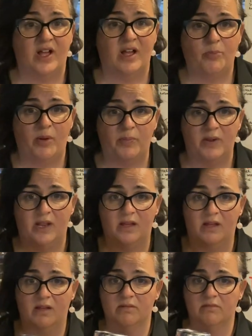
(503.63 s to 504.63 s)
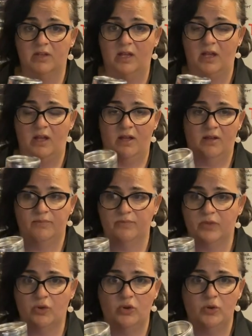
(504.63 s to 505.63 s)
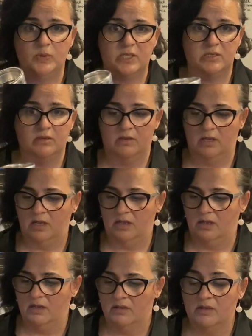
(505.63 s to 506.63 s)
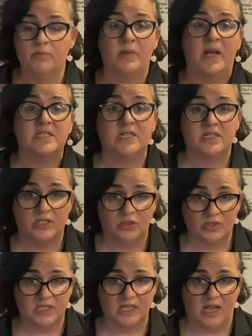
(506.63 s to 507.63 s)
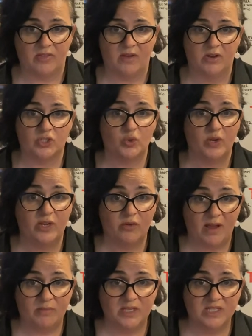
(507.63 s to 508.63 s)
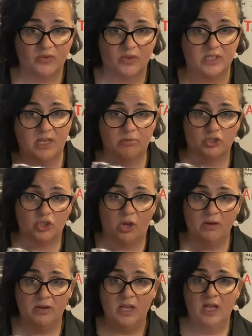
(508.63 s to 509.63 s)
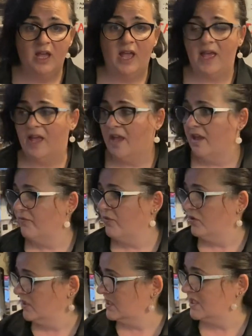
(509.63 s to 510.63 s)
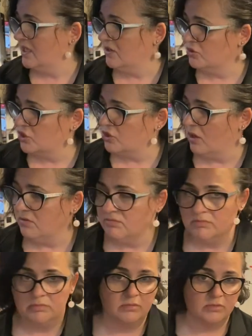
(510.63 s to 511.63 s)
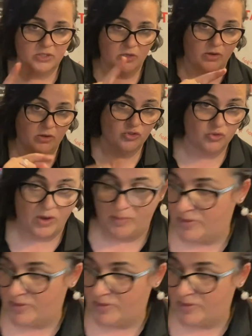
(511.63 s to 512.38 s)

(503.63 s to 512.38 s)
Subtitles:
popular groups baskets you'll see out there are 20 grammers for the double shot, and for the single shot, sorry, I'll just grab